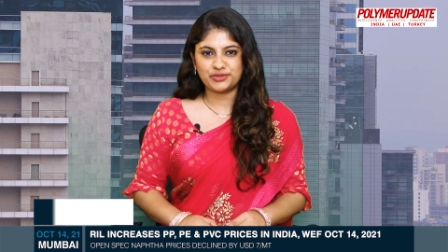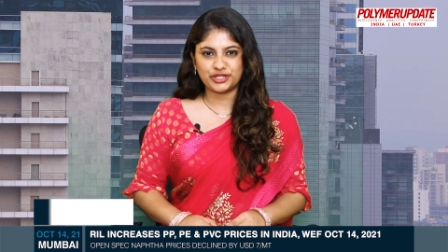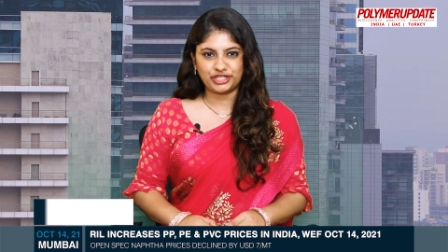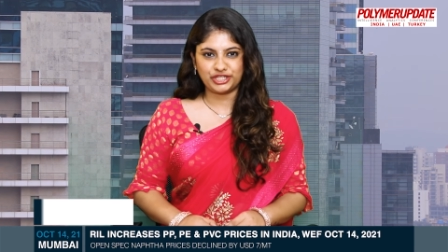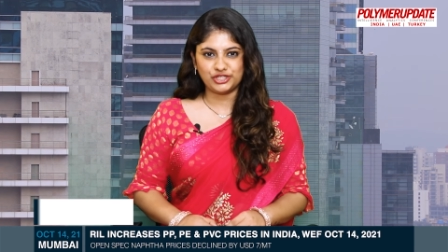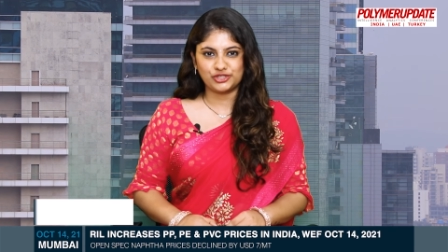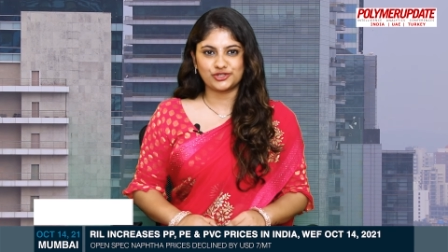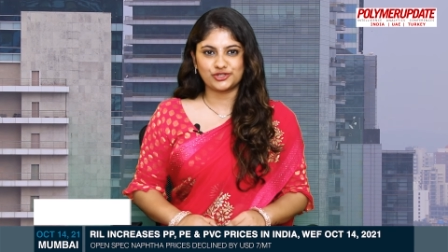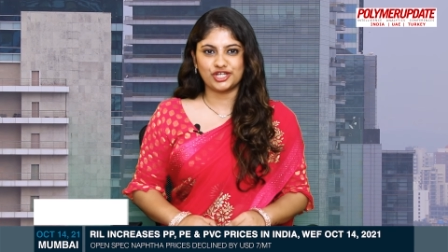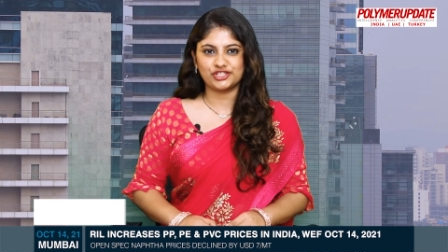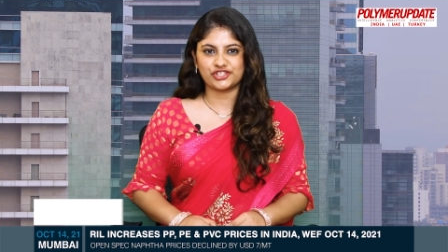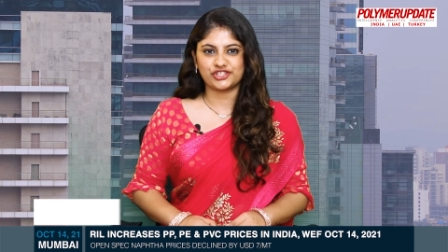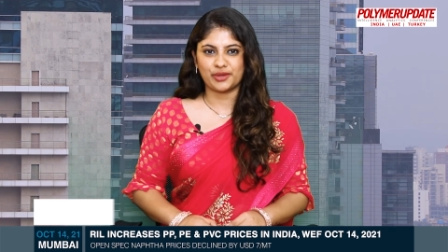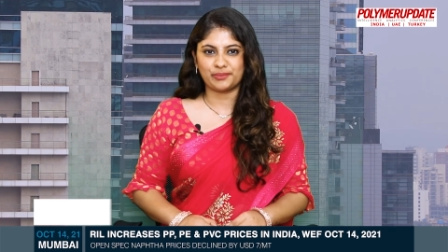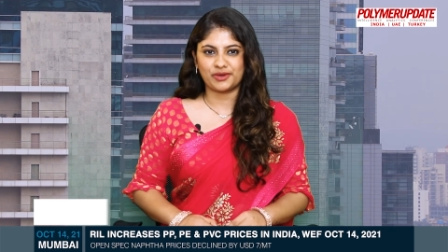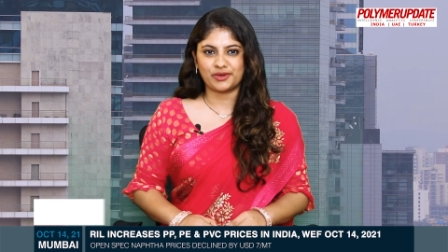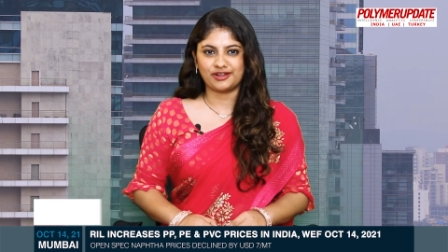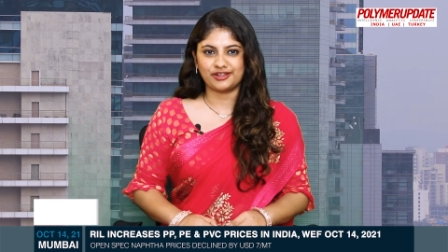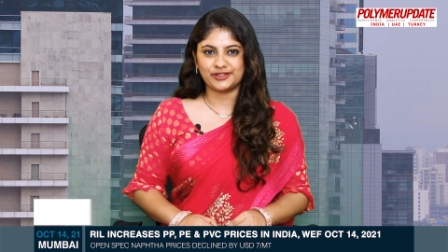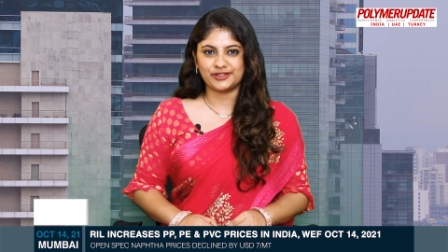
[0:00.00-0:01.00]
Pratiksha
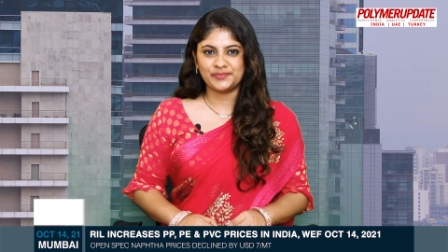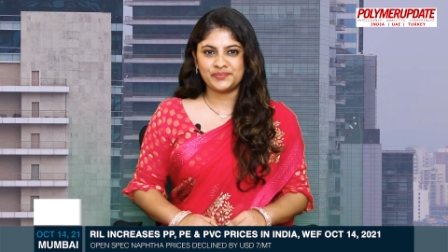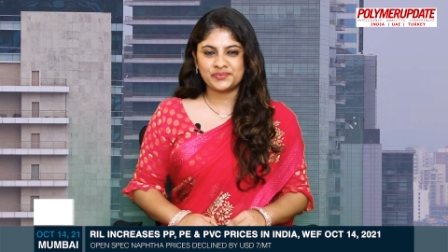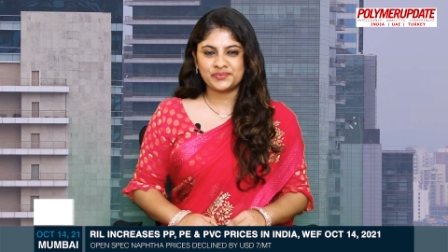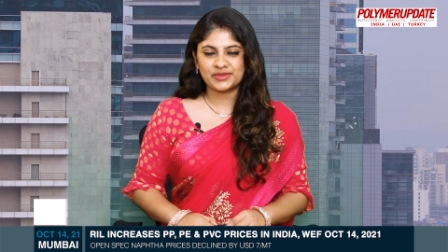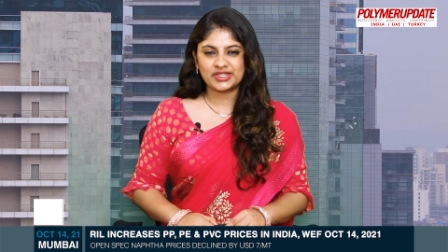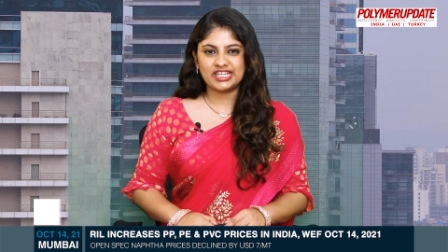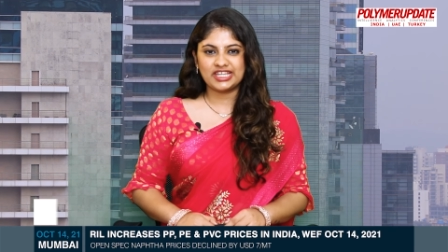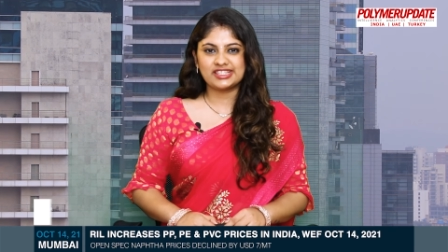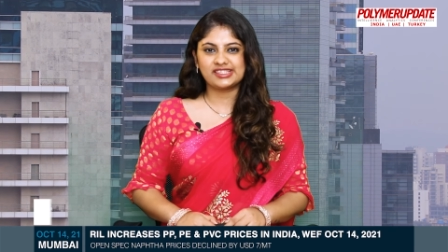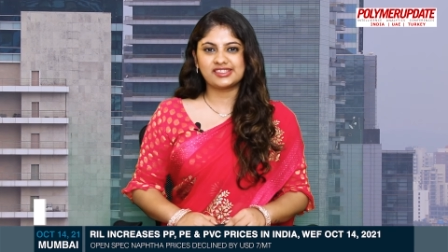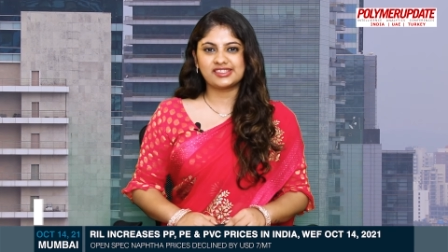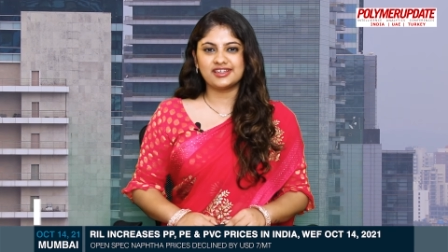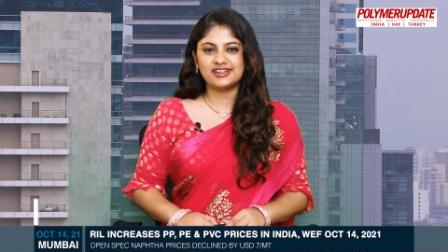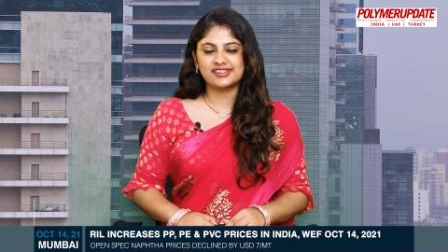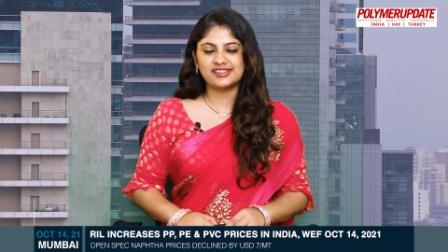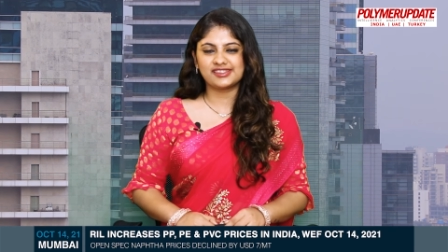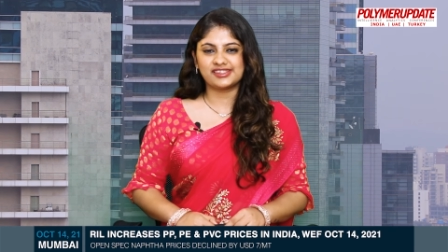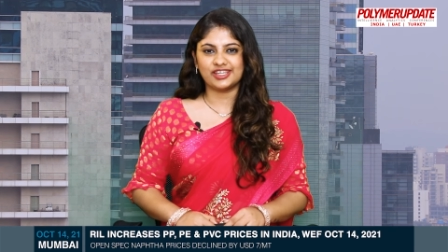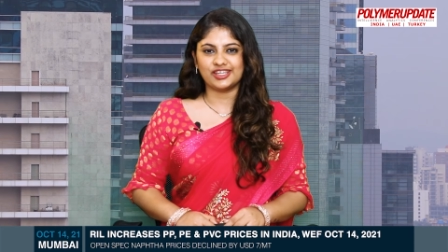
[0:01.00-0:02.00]
Jaipal. It's
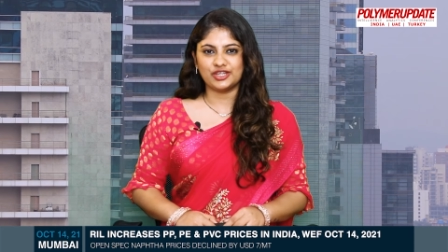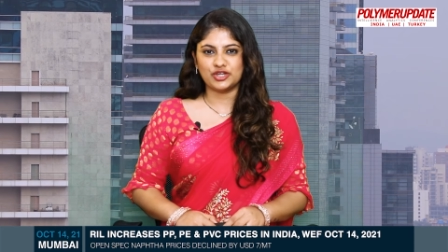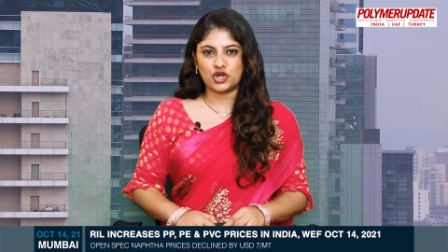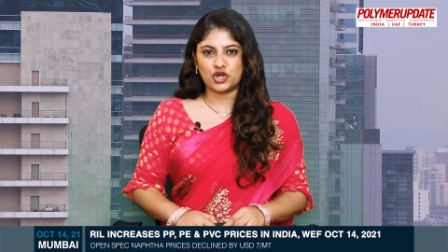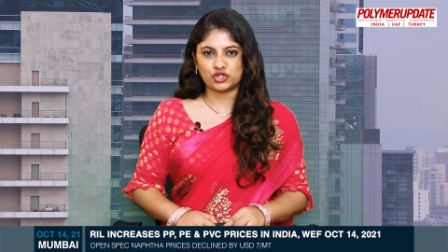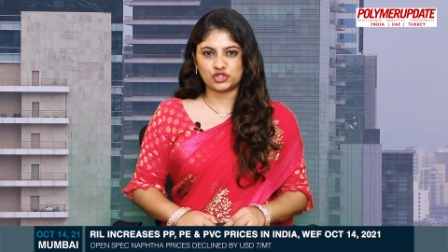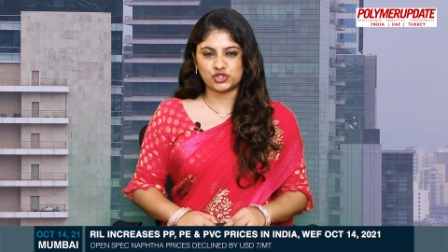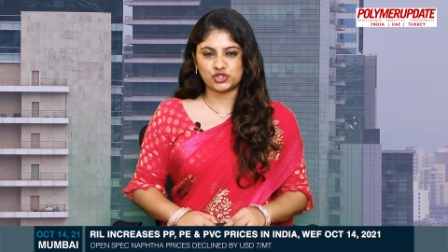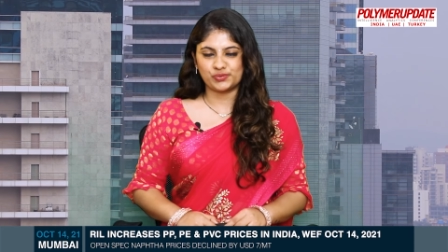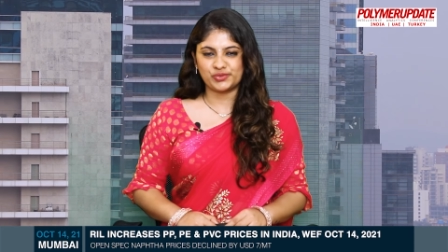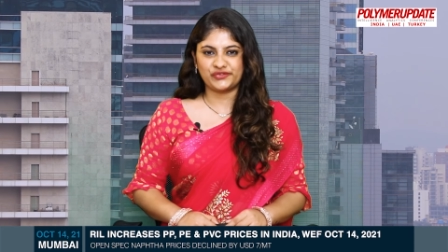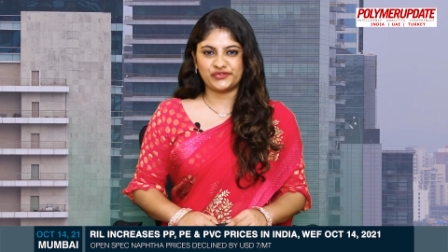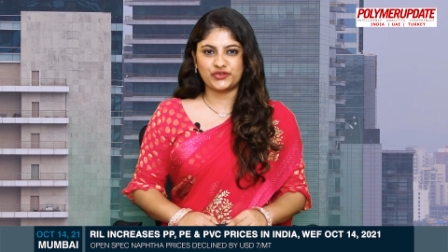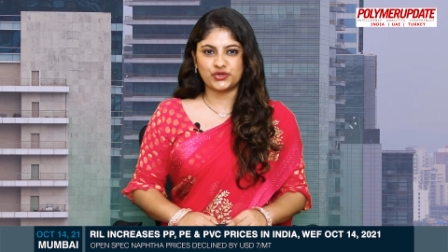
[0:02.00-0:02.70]
Thursday, October